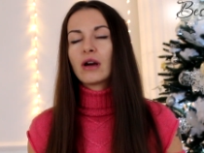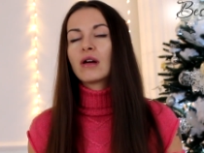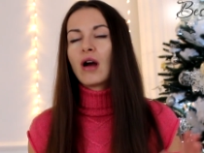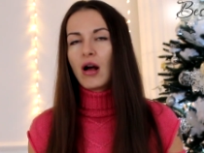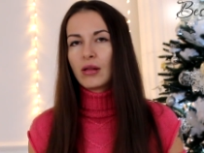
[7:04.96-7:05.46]
are
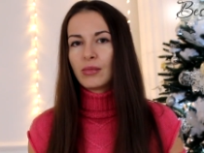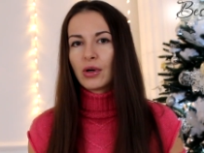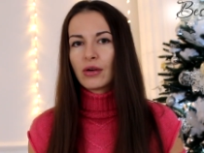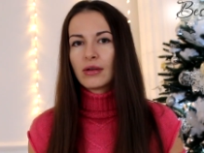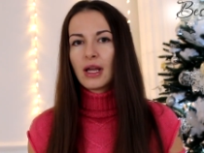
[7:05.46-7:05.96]

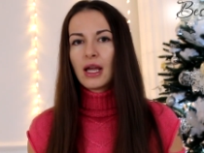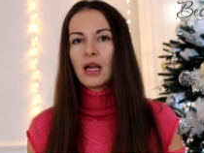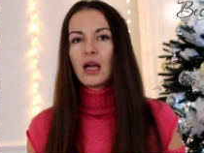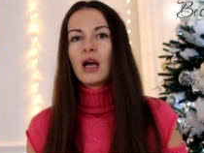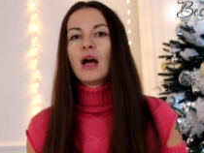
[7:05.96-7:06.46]
calmer.
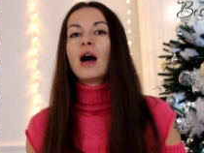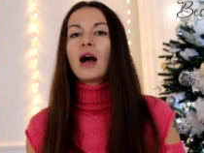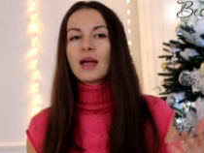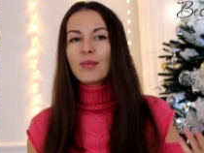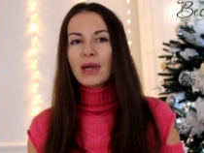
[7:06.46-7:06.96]

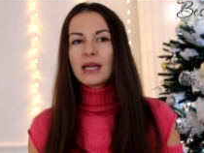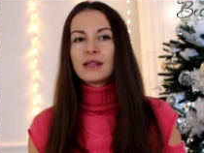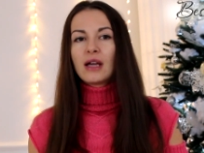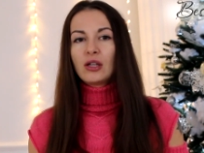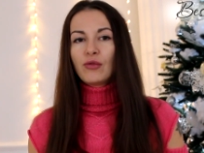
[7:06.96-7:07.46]
I
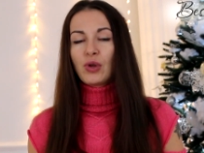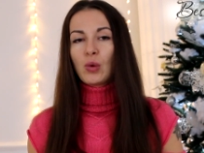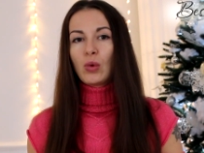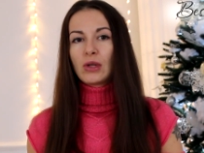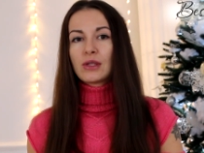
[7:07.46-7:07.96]
bet none of
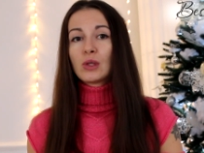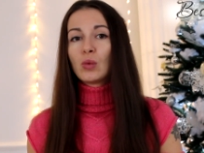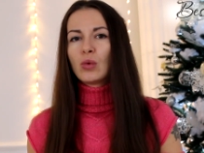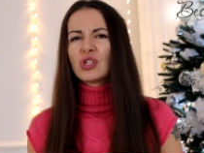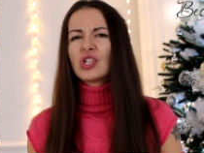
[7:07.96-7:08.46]
you wants to
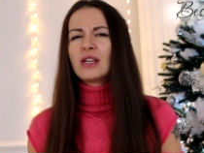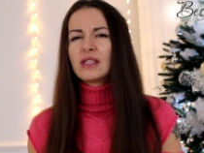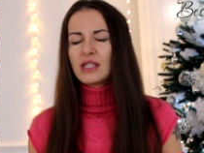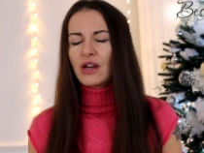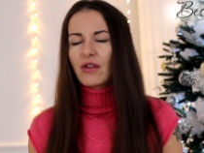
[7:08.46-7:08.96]
watch
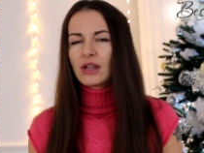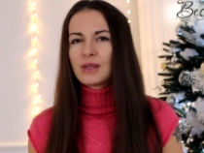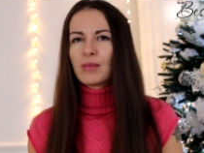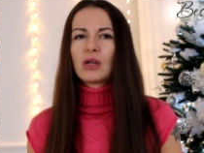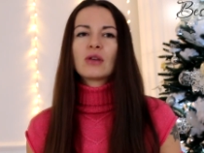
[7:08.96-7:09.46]

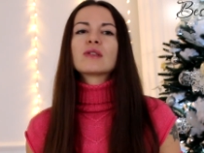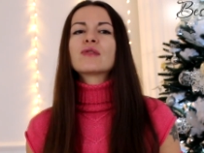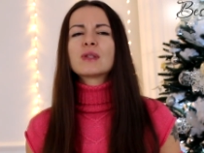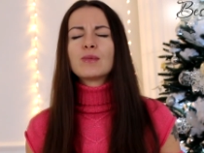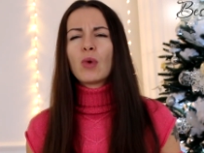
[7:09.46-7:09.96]
hysterics because of
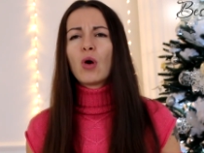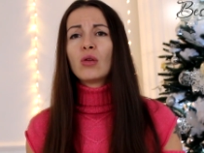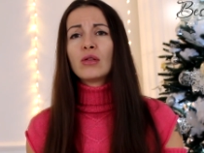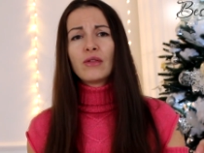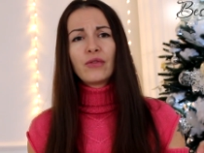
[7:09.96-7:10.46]

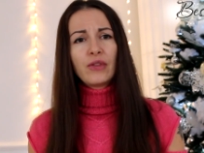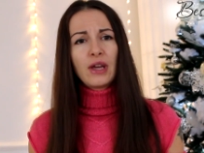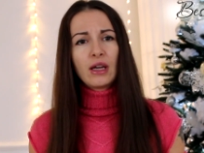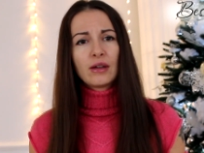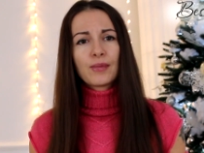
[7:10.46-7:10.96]
small
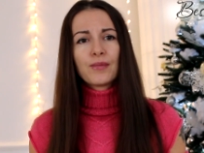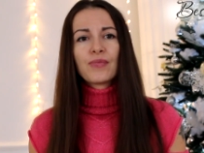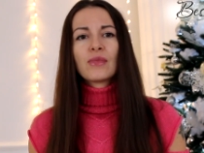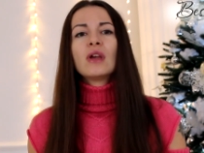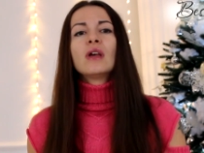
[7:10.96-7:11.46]
things.
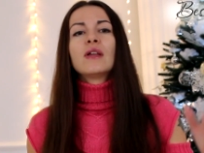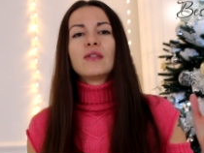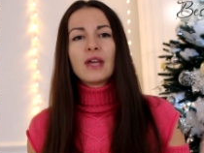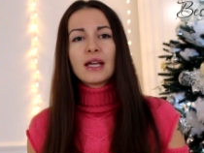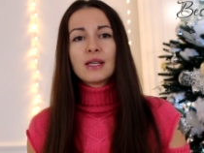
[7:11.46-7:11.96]

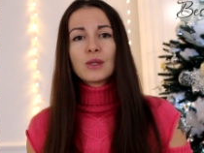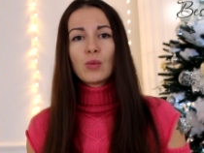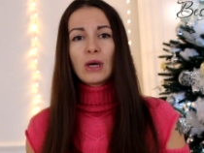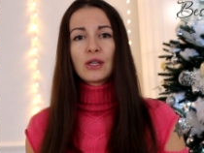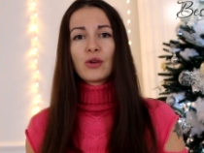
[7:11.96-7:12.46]
That is
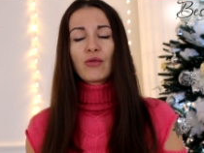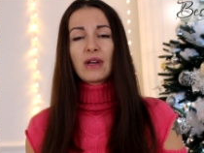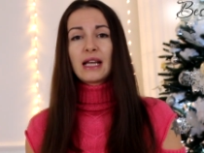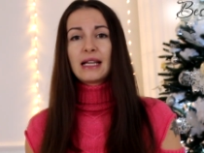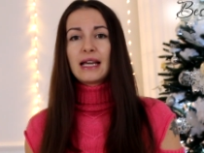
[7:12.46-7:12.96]
what
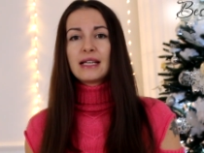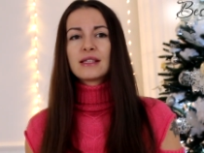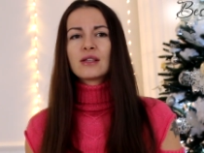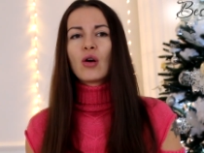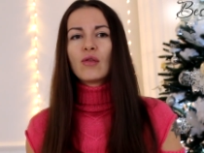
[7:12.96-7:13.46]
Ukrainian
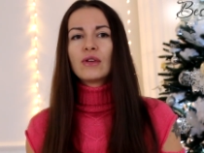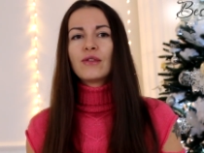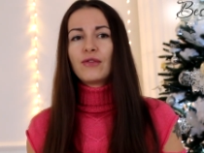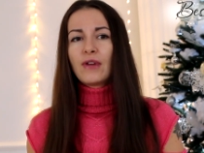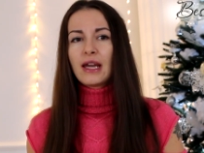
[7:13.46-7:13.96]
ladies
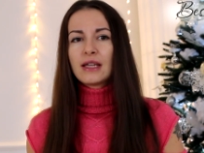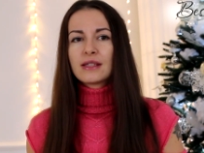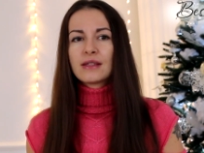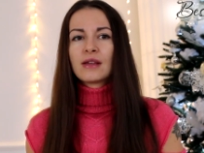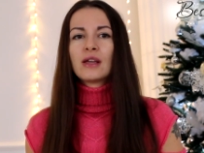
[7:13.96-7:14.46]
often
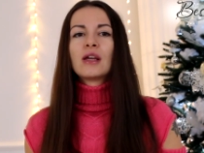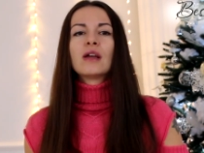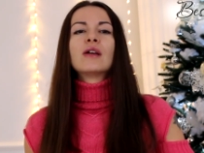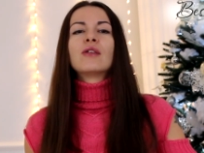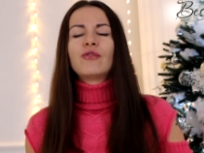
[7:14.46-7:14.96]
face.
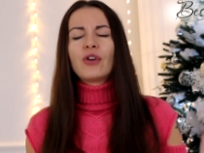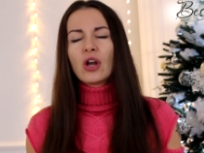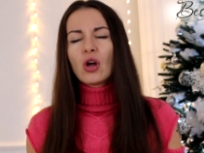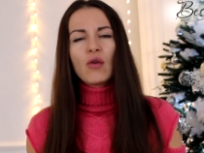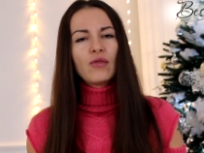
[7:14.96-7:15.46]

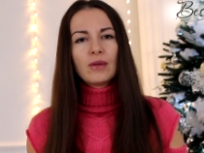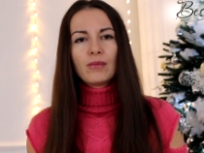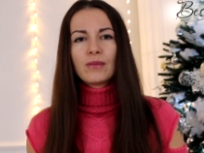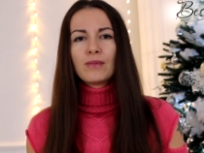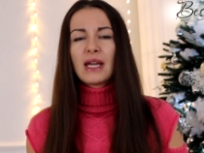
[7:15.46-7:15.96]
Very often
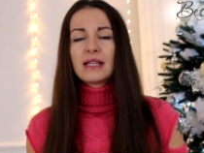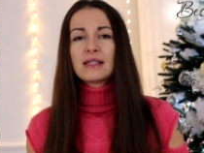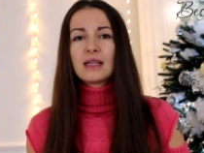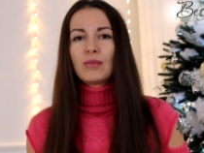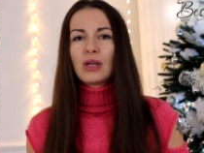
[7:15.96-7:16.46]
men
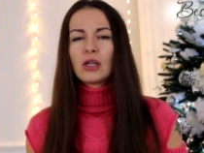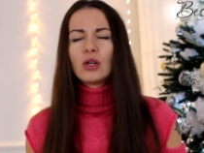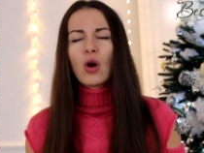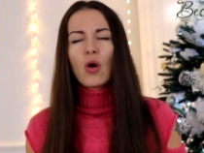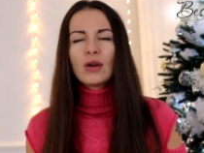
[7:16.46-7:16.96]
simply
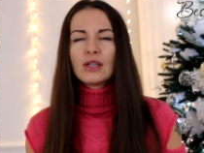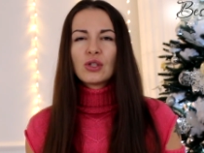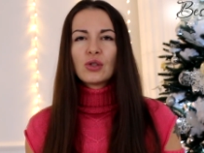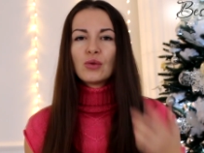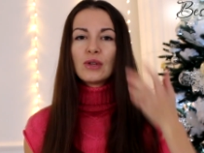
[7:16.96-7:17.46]
go
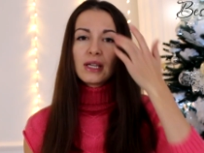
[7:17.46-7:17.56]
into